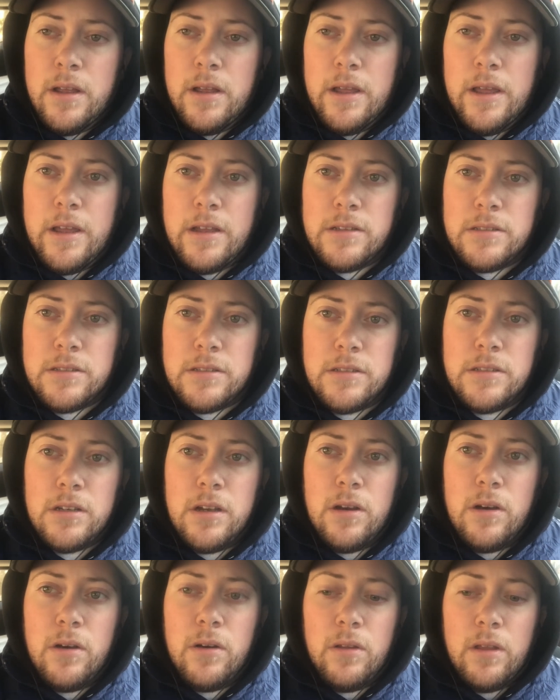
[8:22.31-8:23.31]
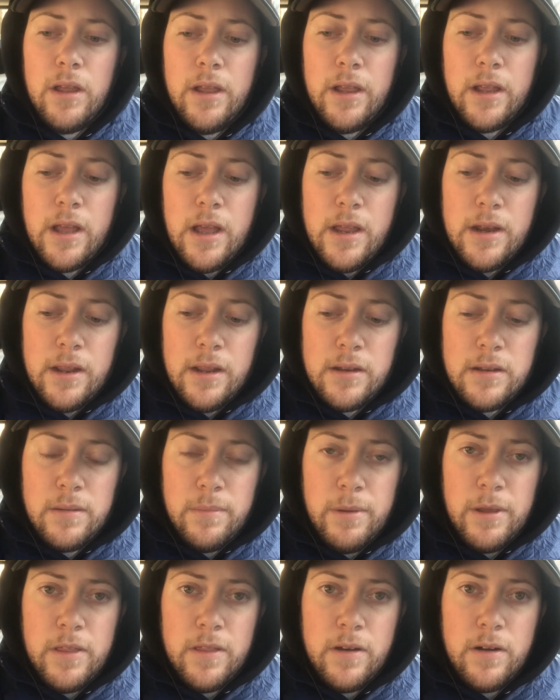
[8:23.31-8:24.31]
and so like I need to
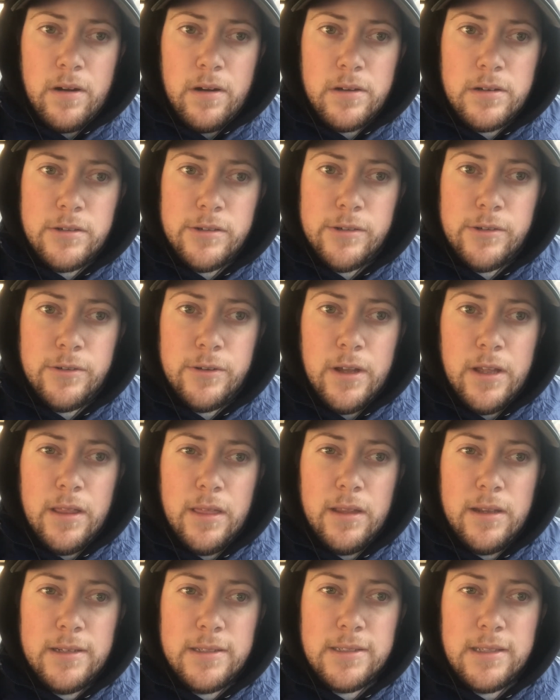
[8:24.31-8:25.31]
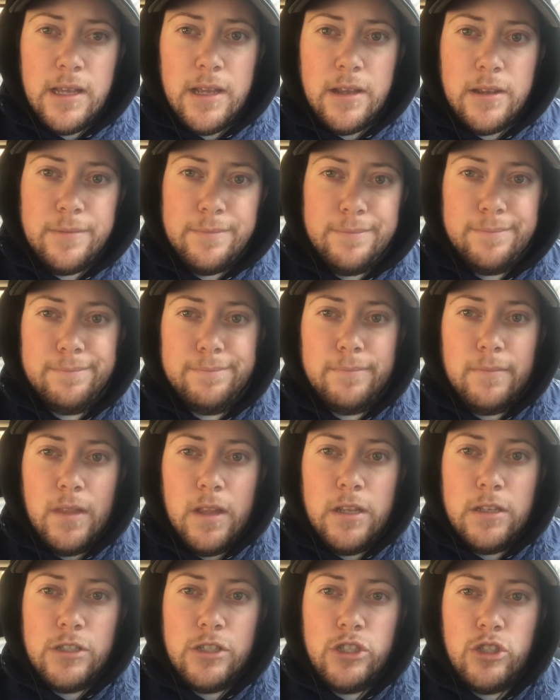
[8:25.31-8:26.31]
be there to at least like
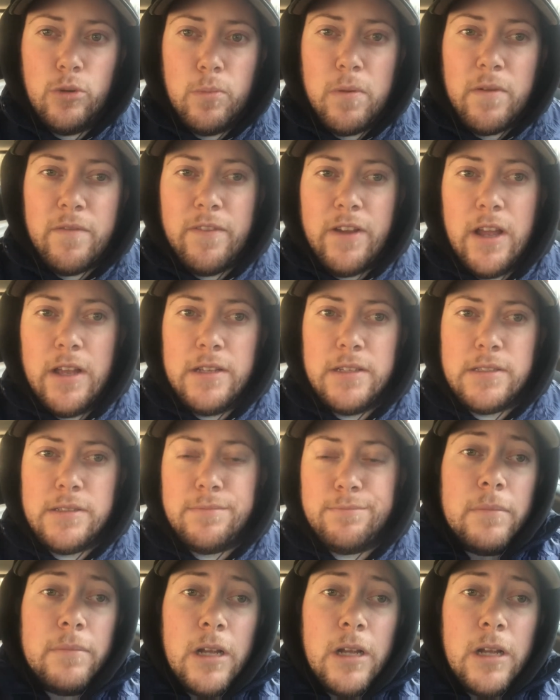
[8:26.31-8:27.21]
supervise.